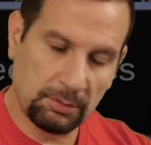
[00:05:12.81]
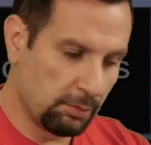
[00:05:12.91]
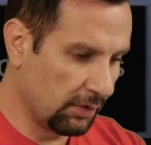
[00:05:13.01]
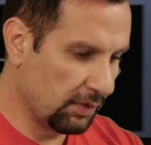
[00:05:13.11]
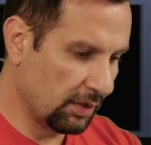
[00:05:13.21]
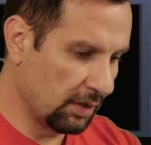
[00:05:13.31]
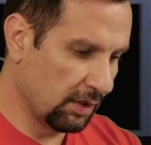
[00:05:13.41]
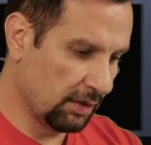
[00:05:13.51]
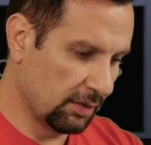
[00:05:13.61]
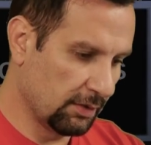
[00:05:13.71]
with
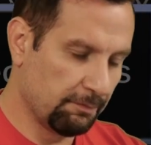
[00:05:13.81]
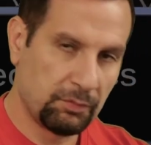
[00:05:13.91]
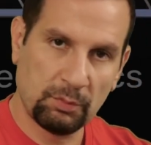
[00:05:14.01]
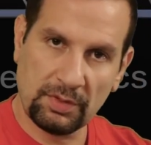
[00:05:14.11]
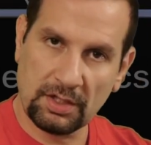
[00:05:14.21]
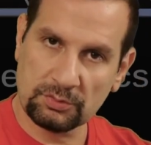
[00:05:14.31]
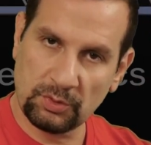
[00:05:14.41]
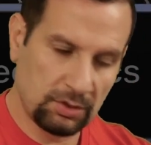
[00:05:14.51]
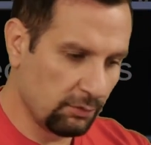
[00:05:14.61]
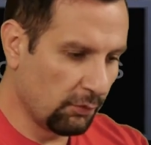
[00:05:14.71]

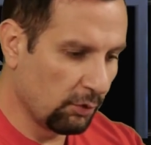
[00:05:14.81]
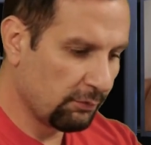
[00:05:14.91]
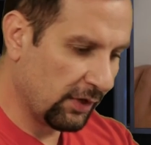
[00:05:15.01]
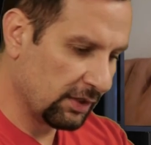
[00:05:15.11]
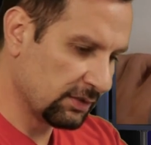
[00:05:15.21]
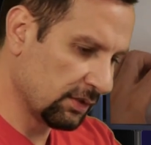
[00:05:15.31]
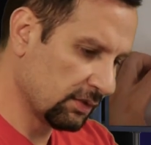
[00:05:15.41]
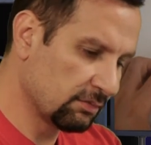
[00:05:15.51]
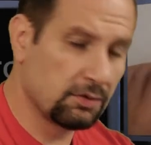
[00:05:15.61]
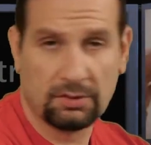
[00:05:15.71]
Arduino form
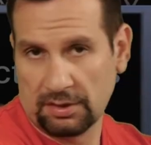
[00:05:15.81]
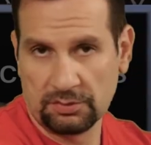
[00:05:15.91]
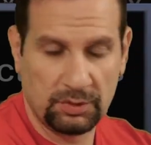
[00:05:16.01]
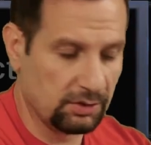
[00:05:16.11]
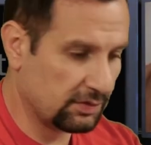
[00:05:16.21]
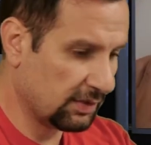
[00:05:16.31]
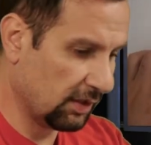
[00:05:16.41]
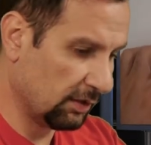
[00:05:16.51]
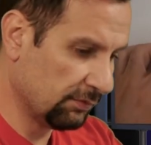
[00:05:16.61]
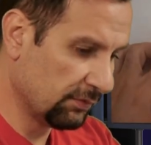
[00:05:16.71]
factor or Arduino
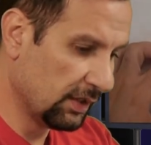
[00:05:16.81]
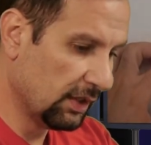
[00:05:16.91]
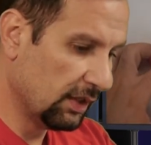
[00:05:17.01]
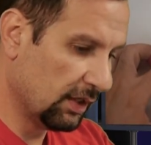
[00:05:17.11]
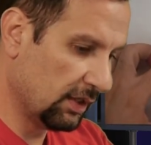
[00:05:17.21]
itself, and